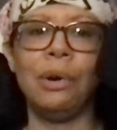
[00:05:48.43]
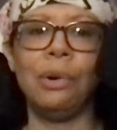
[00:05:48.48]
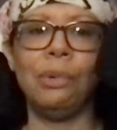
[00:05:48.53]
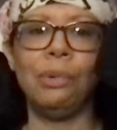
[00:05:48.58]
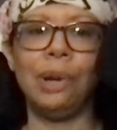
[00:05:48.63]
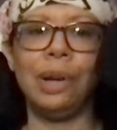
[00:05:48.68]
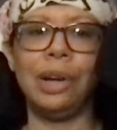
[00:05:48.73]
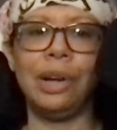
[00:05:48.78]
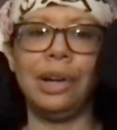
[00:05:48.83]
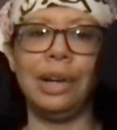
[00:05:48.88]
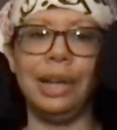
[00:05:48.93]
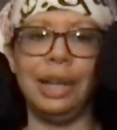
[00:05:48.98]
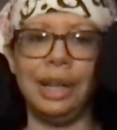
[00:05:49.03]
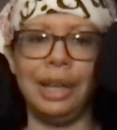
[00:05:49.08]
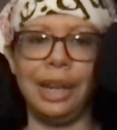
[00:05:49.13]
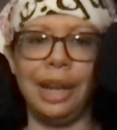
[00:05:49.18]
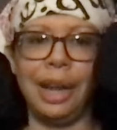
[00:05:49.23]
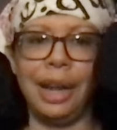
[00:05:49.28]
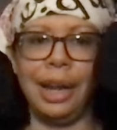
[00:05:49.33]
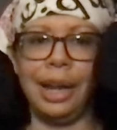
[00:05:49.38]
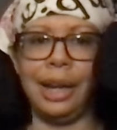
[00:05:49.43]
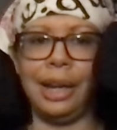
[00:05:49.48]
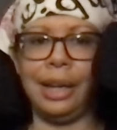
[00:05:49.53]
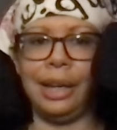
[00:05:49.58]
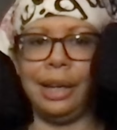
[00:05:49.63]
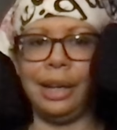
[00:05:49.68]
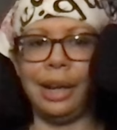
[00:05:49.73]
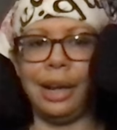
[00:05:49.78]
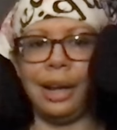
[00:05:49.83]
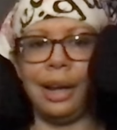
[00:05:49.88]
where it
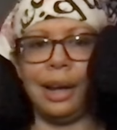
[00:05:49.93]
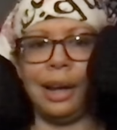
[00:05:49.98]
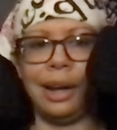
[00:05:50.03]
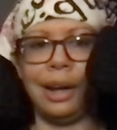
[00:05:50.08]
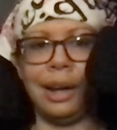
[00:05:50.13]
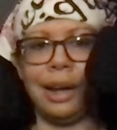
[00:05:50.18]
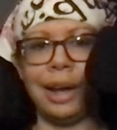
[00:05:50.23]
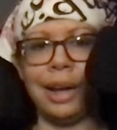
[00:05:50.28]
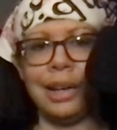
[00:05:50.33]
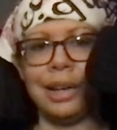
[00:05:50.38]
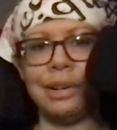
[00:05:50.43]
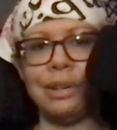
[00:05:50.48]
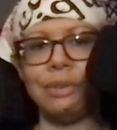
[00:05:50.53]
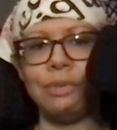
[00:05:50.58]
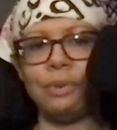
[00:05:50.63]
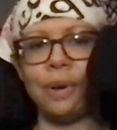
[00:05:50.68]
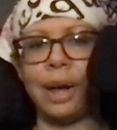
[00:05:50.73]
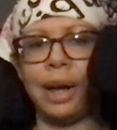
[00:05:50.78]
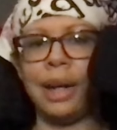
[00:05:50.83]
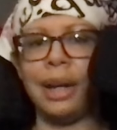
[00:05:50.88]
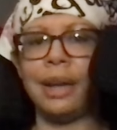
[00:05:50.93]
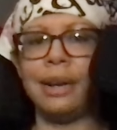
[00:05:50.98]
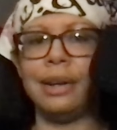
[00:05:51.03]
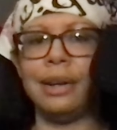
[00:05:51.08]
can identify